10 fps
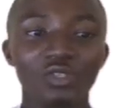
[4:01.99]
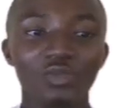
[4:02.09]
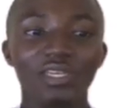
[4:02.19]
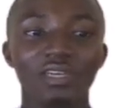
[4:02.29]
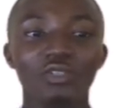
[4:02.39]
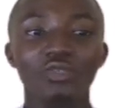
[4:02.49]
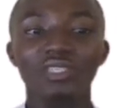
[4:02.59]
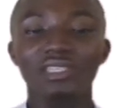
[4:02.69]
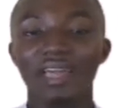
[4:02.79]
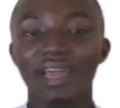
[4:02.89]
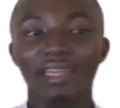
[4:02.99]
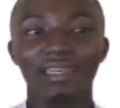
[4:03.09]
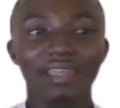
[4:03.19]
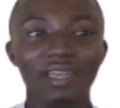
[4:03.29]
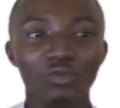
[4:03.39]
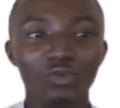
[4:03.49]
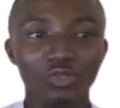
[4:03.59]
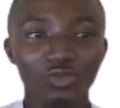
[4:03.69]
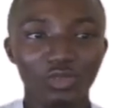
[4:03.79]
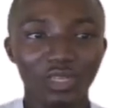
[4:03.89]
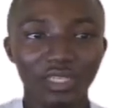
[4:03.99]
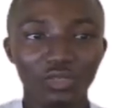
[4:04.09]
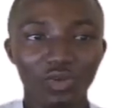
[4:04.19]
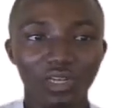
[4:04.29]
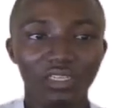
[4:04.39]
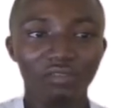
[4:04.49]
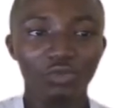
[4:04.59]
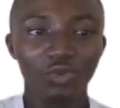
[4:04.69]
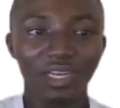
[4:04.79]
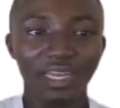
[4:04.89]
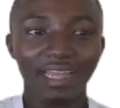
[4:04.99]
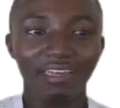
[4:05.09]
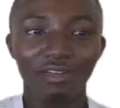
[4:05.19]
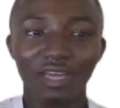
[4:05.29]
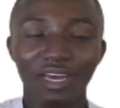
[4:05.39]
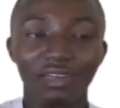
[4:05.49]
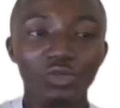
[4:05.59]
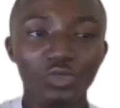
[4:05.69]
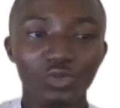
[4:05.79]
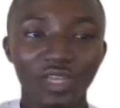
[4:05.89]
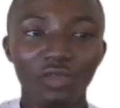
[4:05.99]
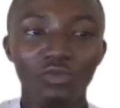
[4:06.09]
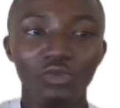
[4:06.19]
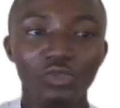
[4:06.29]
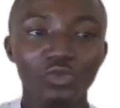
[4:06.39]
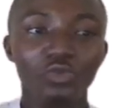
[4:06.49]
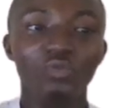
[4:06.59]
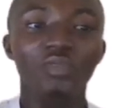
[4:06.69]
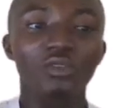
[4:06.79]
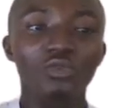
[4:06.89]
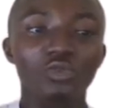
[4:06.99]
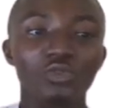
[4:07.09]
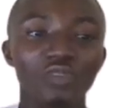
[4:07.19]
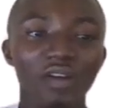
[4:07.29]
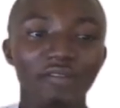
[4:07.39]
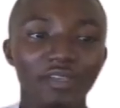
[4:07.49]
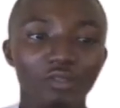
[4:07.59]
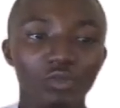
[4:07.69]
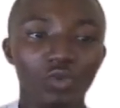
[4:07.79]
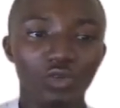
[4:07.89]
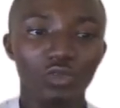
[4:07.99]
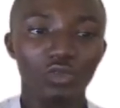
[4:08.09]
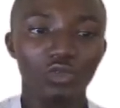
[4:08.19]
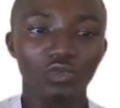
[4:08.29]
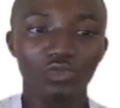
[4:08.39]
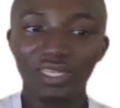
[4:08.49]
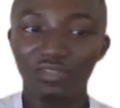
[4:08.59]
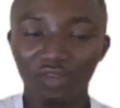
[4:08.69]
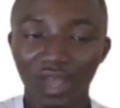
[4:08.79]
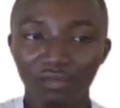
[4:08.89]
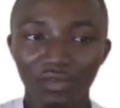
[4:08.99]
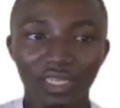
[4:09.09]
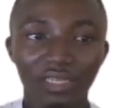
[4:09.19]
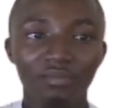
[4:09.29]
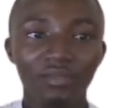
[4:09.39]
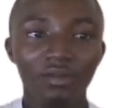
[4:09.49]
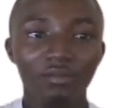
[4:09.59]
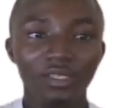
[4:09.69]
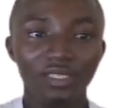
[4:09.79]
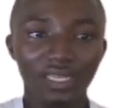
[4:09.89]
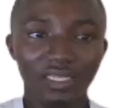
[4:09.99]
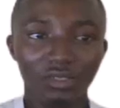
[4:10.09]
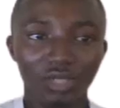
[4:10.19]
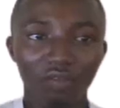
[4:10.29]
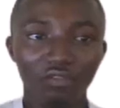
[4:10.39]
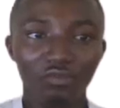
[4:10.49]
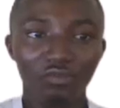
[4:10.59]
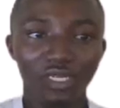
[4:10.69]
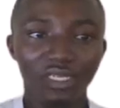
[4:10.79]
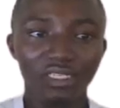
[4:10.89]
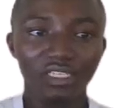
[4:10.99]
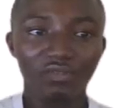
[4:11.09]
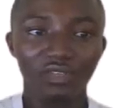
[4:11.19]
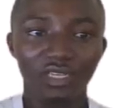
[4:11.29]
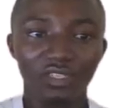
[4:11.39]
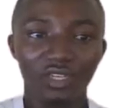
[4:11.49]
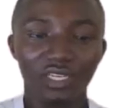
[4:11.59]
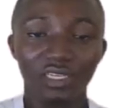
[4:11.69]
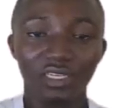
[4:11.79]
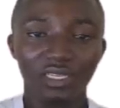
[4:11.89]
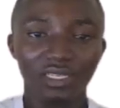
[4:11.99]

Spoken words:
So you can use 9. 9 goes to 81 gives you what? 9, and also 9 goes to 225 gives you what? 25, okay? Yes, so you have to bring these figures, okay?